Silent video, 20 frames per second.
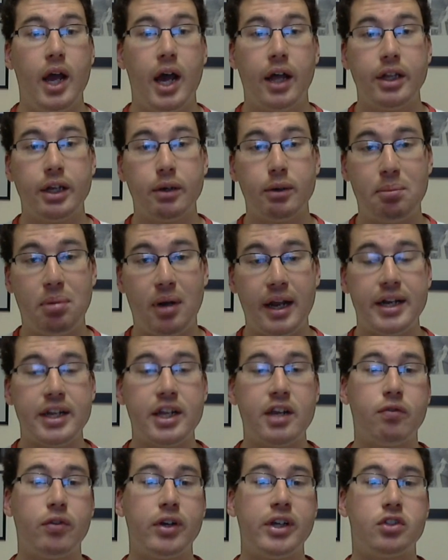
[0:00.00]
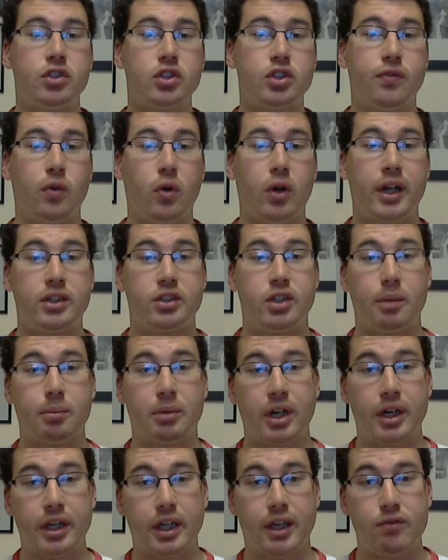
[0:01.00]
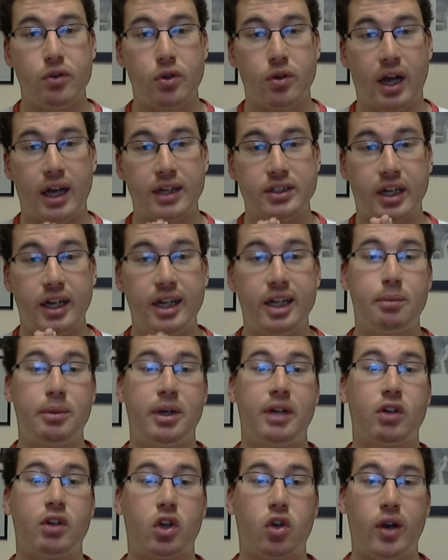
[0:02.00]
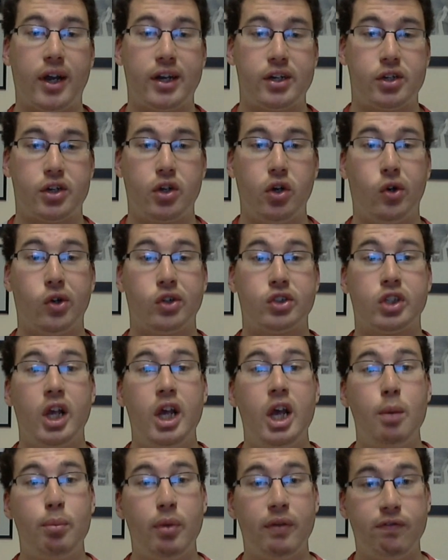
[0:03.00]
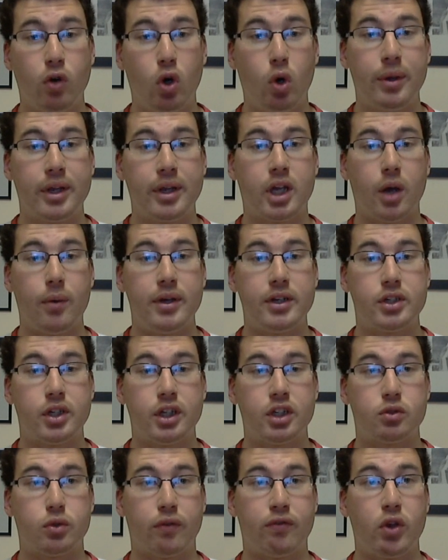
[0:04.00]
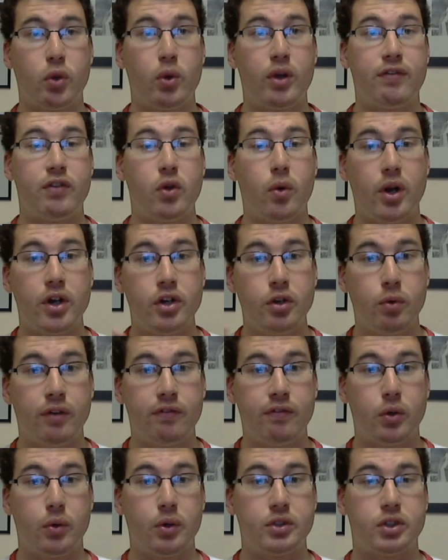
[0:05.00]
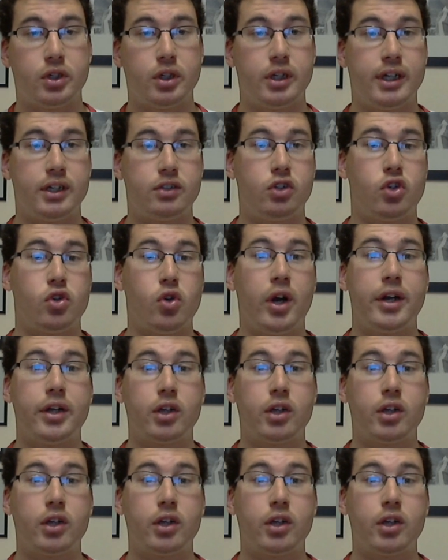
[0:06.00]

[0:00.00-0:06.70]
And there are plenty of reasons for this, and I'm going to give you guys a little bit of a crash course before we go into this review if you are newer viewers to this, to try and